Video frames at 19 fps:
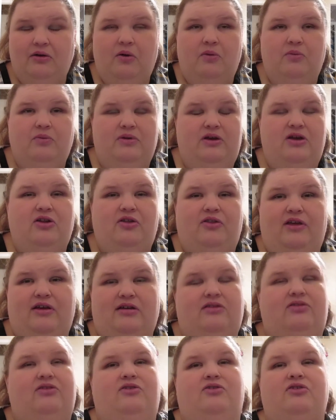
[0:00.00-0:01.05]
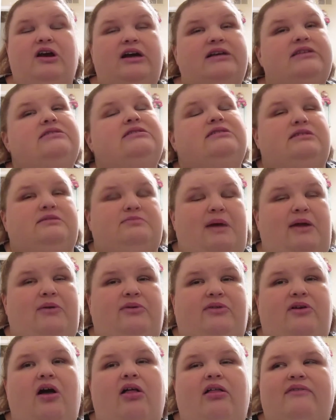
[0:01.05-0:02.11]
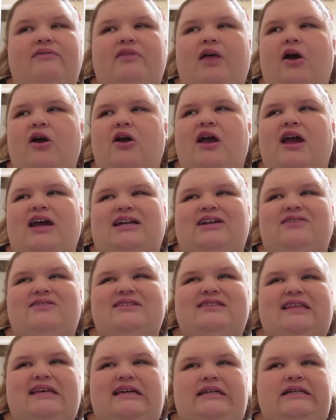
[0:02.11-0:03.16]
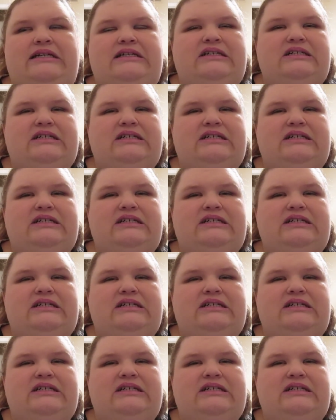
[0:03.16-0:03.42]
You know, the crust is made with cauliflower, and I was like,